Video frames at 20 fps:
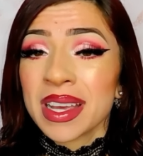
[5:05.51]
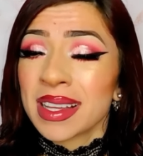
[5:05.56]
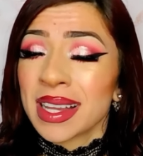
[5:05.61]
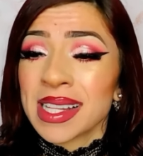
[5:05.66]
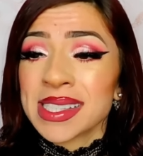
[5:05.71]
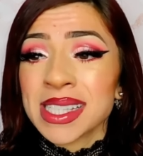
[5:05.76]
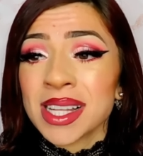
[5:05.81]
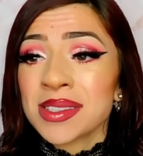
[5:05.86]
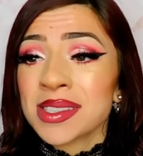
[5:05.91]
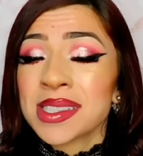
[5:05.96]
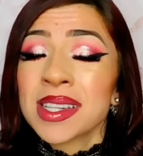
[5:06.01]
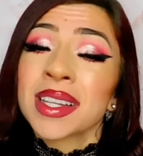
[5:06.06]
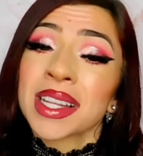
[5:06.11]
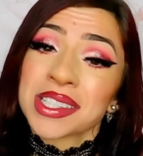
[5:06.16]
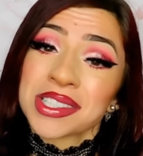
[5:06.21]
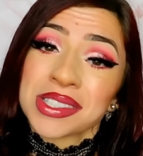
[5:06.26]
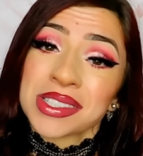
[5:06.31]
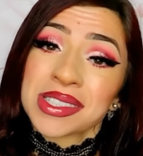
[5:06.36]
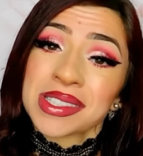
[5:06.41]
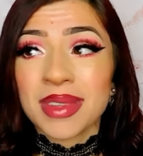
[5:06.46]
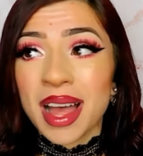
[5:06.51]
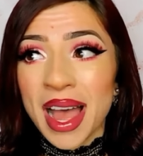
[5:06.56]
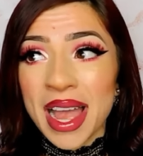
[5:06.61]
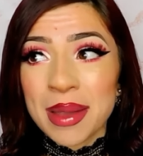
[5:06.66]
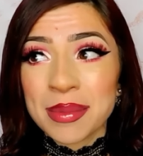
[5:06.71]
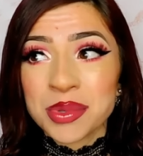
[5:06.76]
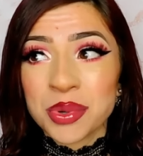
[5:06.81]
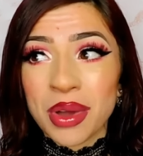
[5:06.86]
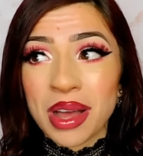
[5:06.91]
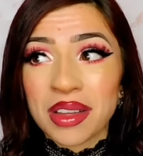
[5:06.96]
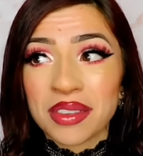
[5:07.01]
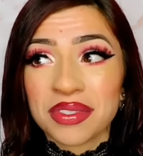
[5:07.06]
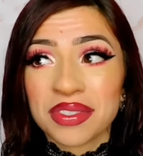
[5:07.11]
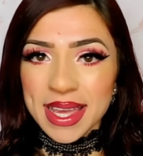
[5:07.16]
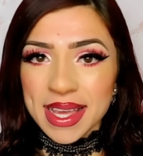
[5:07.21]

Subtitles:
That sounds delicious. I am 12.